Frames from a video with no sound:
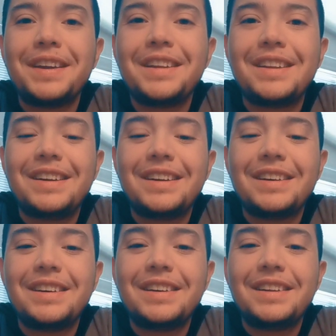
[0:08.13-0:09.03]
I
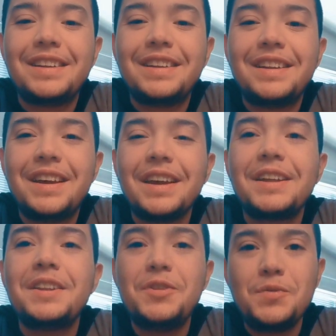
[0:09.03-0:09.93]

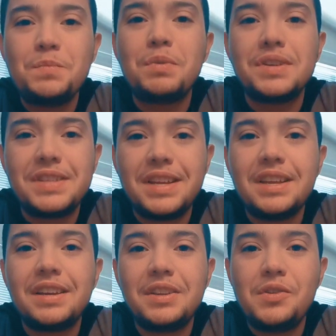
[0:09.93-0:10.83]
got a new
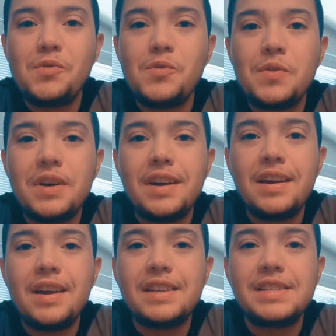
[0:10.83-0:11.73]
prosthetic, a new
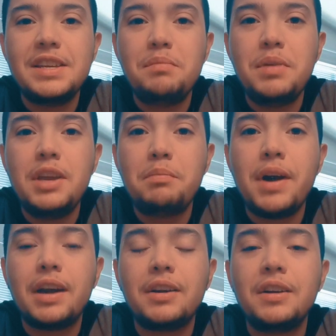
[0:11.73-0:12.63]
STP
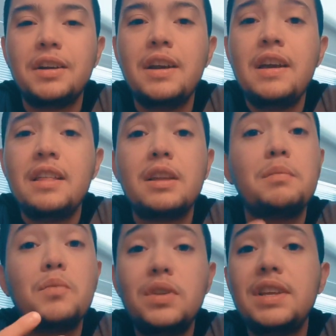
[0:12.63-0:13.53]
Packer that
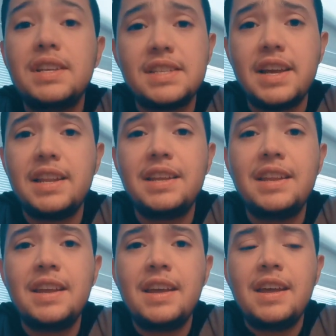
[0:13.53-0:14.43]
I'm really
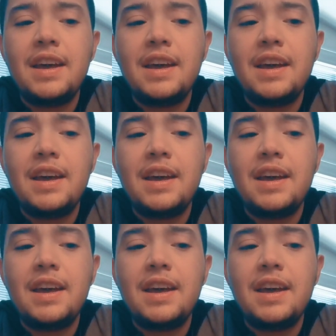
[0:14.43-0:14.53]
excited